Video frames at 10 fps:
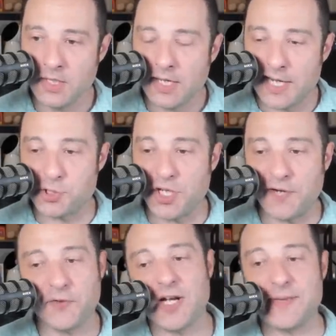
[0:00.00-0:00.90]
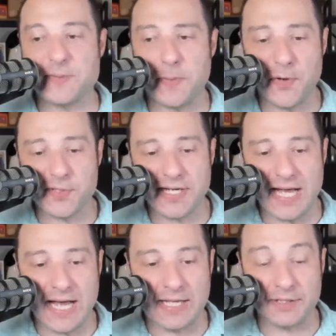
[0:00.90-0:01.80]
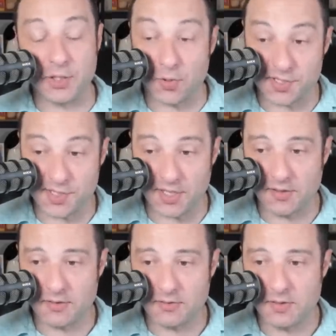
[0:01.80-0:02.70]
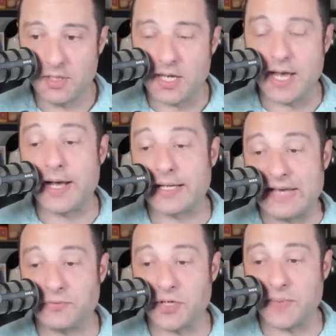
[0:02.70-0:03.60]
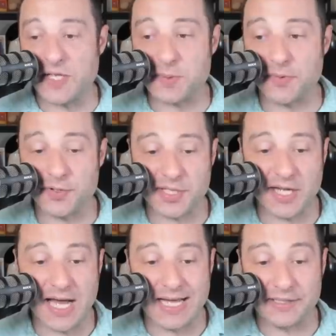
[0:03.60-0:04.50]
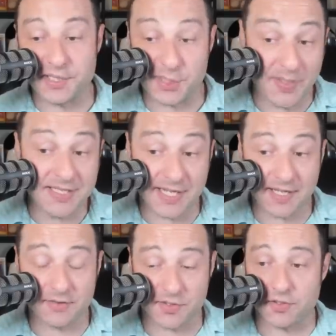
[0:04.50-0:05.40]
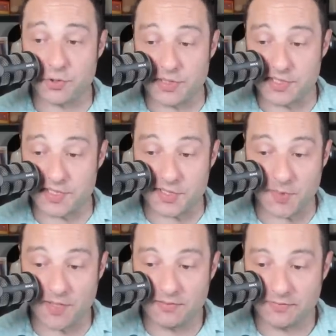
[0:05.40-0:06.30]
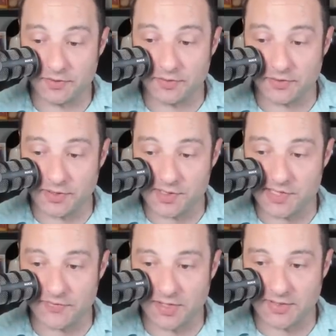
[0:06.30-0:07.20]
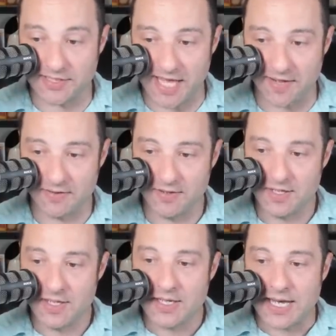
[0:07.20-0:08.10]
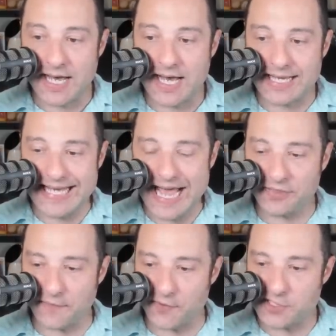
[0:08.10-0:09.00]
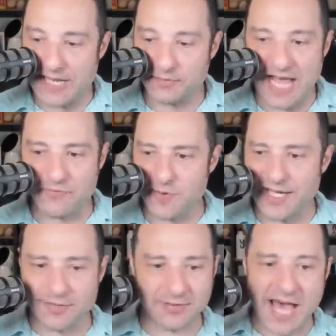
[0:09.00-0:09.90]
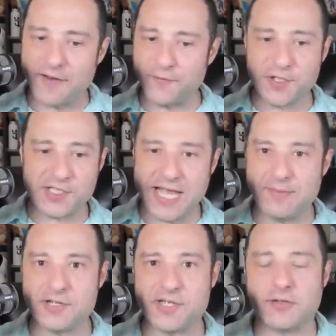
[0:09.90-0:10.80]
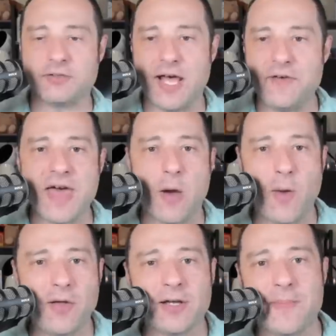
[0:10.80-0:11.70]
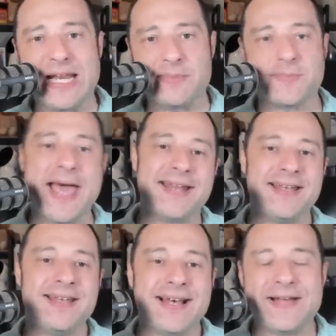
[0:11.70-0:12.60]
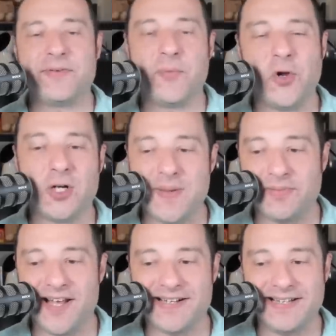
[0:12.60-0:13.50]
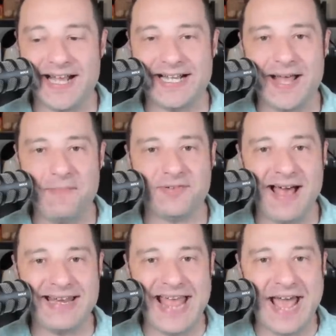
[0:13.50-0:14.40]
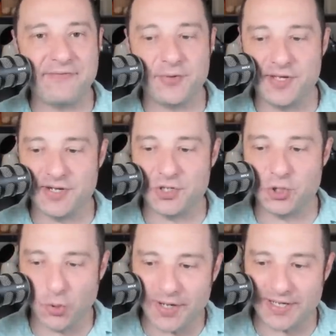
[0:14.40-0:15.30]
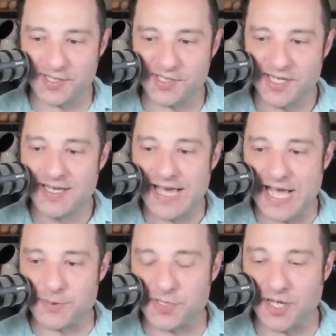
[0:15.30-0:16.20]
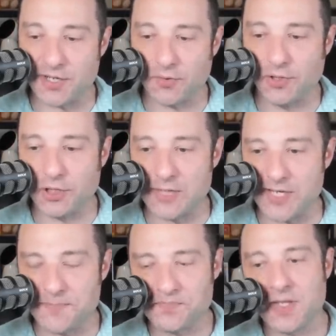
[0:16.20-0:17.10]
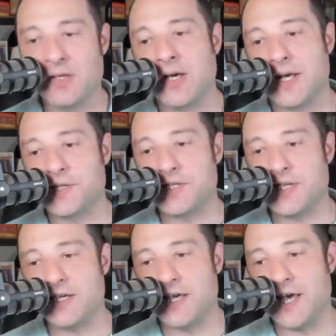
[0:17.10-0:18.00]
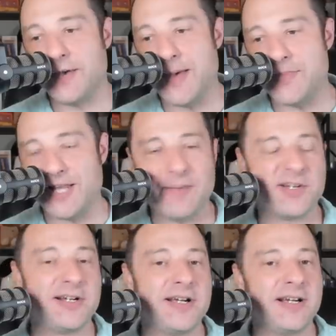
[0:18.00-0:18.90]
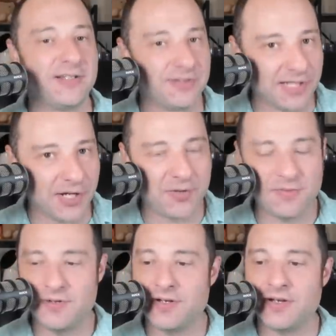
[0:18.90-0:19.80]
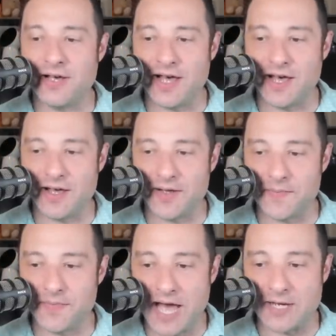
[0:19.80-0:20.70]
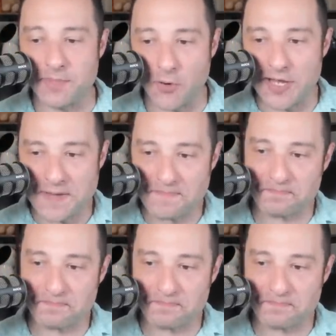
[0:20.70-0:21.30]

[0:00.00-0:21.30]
All right, so Jennifer recommends proposing on the North Star. Uh, Kevin recommends proposing on the Sweet Deck. Those are good choices as well. Really, really good stuff there. I like that. Uh, Kathy, first time live. Well, we got a lot of first timers here. Love that. Welcome. My name is Matt. I'm from RoyalCaribbeanBlog.com. Glad to have you here joining us as we talk Royal Caribbean. I see uh, Mommy and Abba are here. Hello. Um, hi to Bowie.